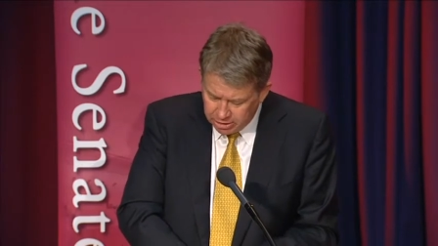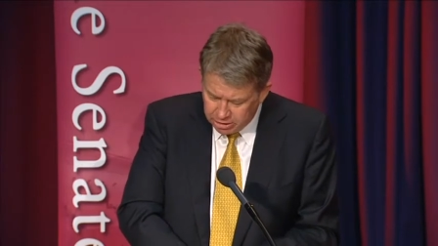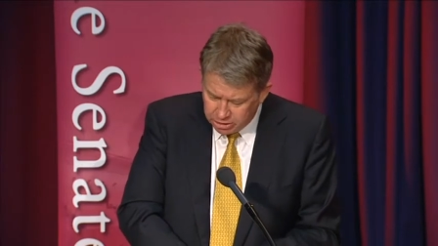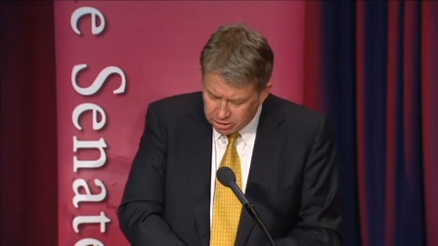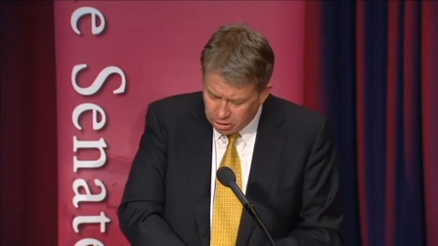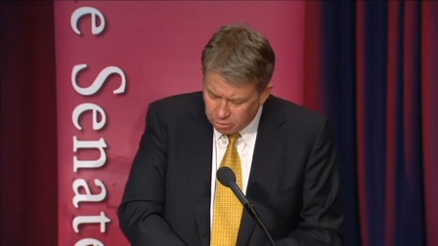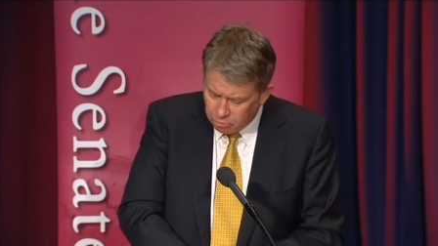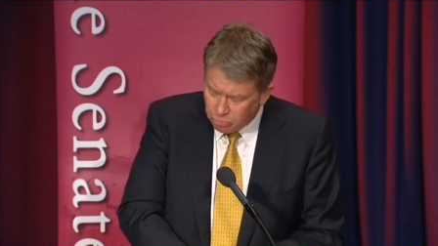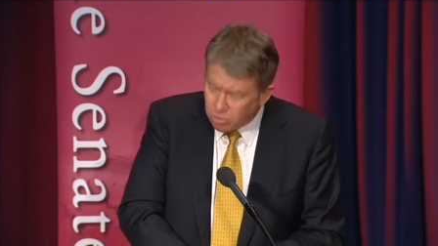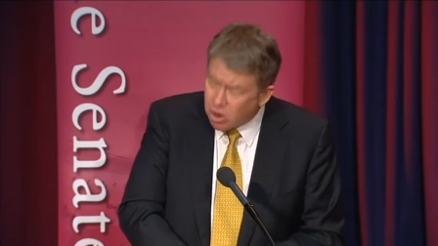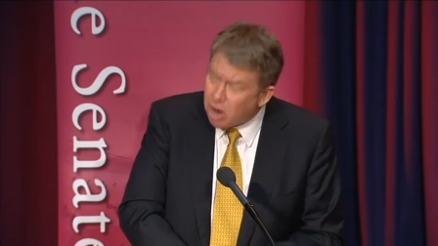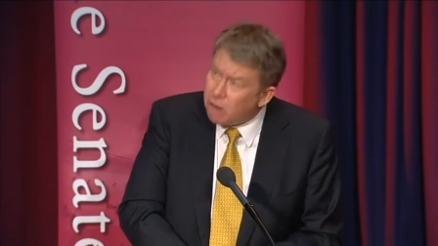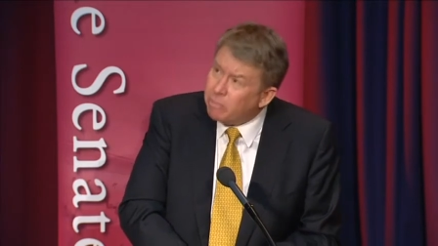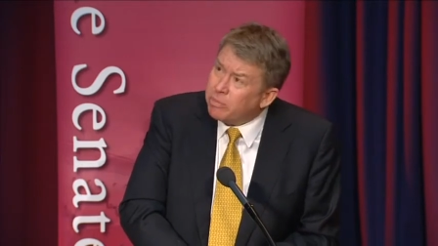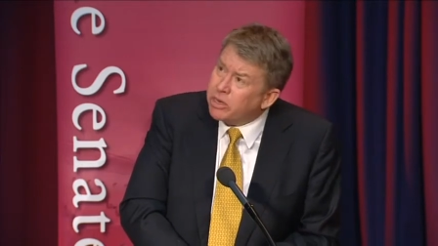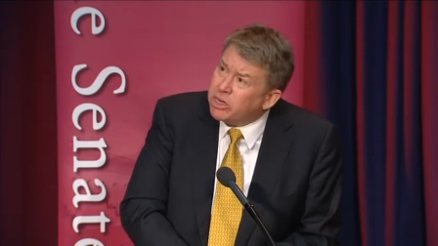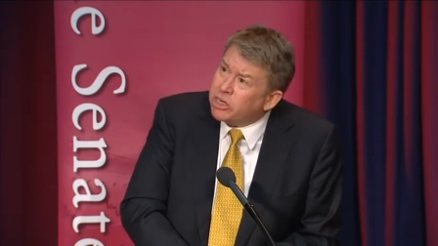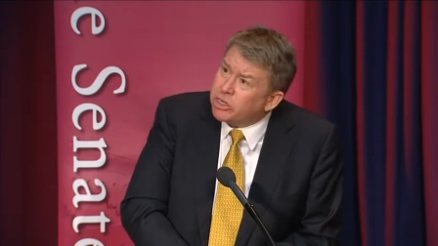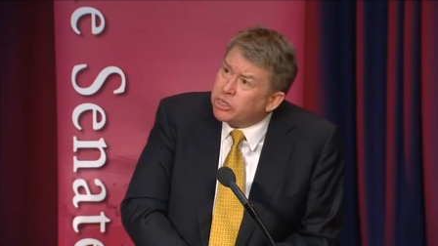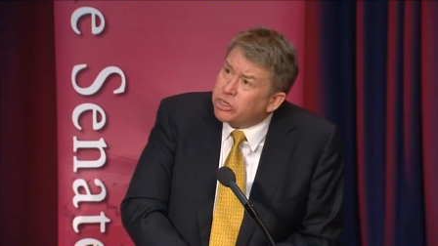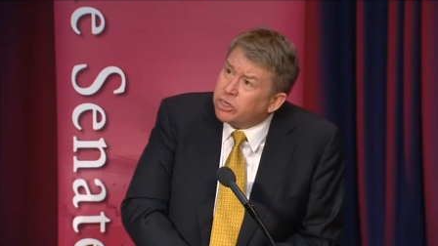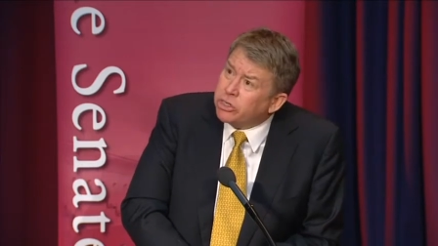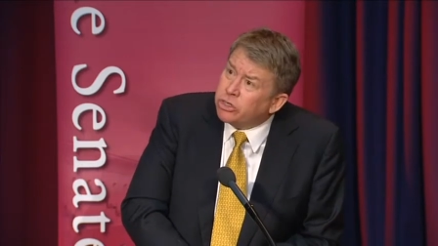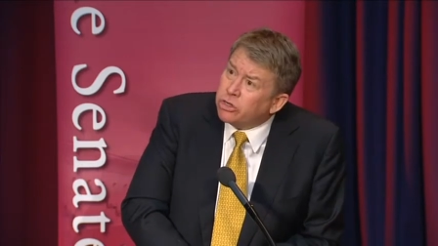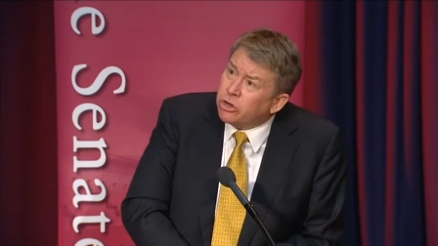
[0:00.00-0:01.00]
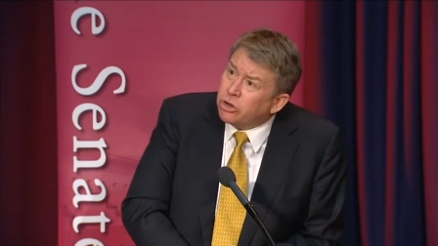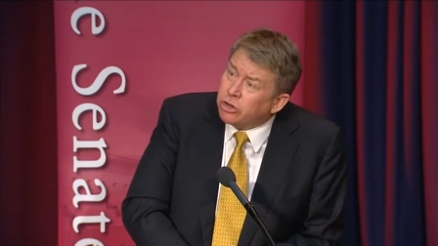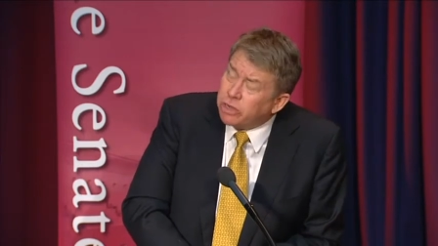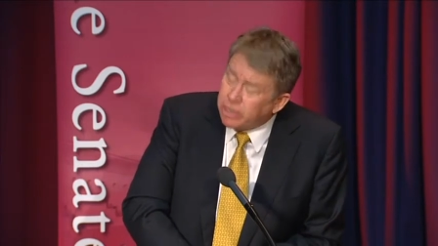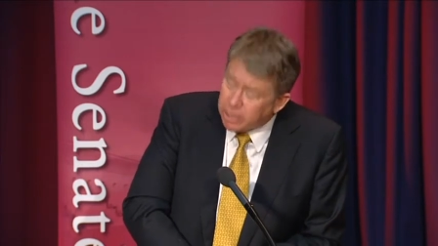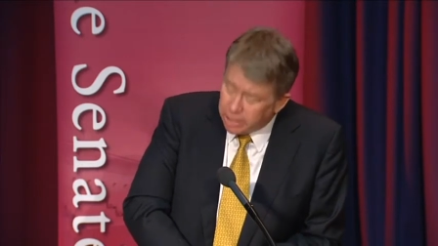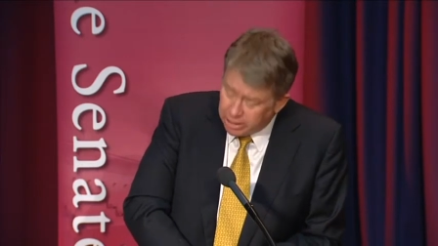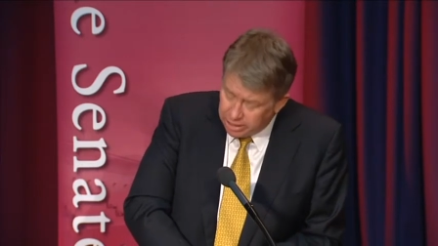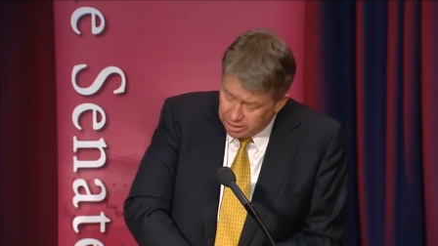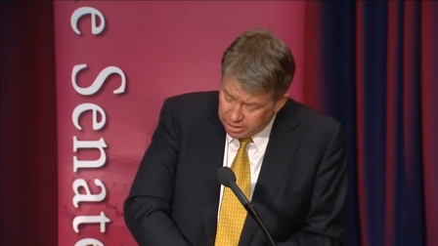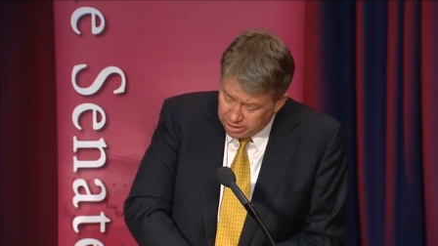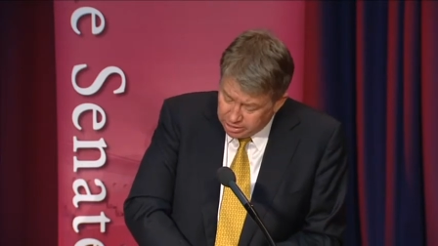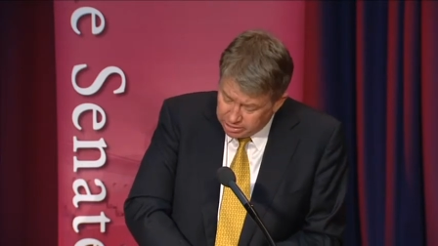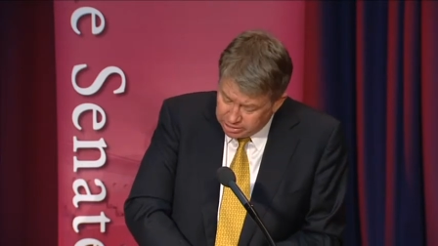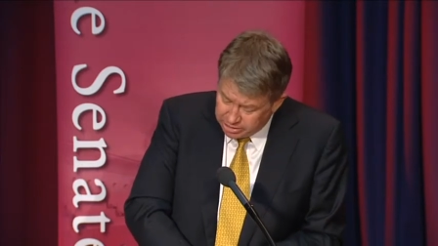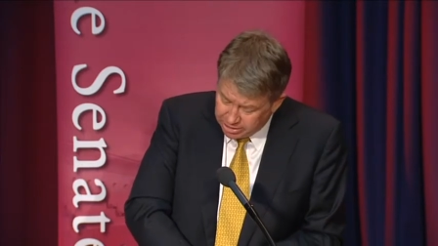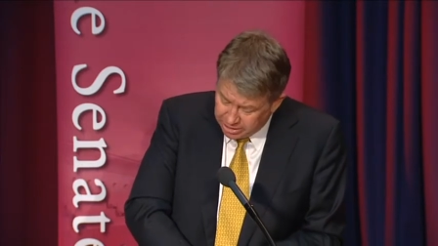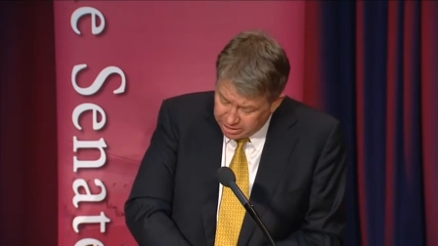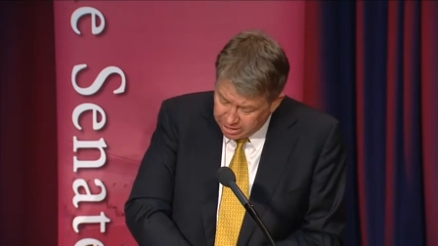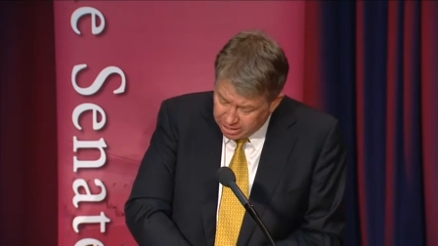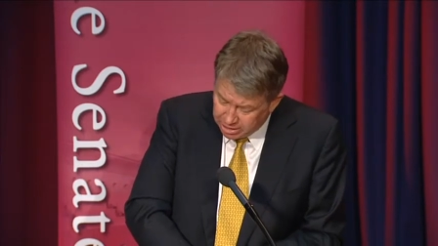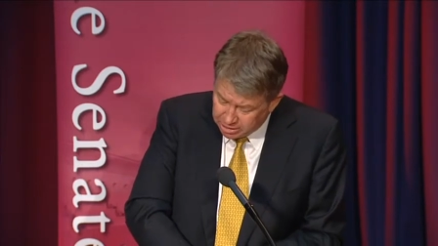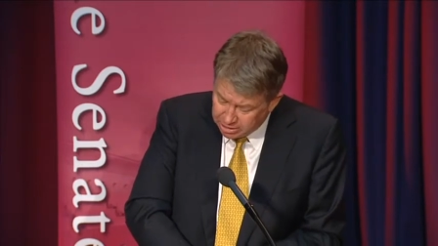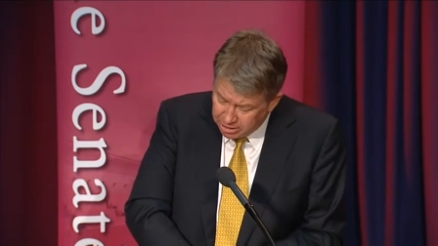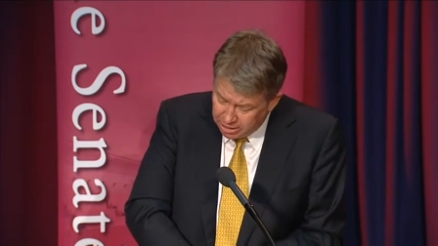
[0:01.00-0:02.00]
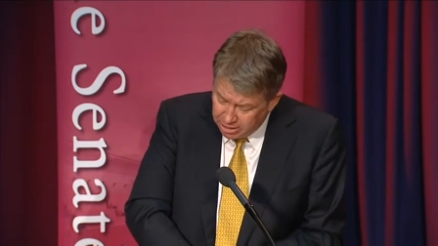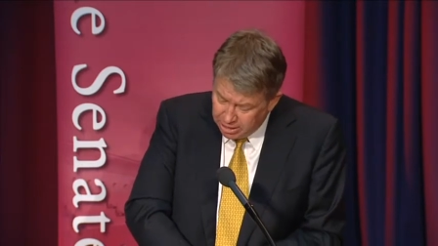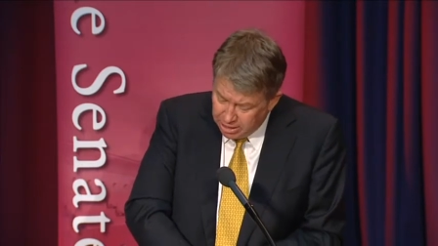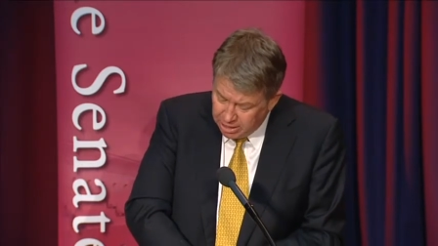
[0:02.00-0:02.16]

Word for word: So Prime Minister John Key has set out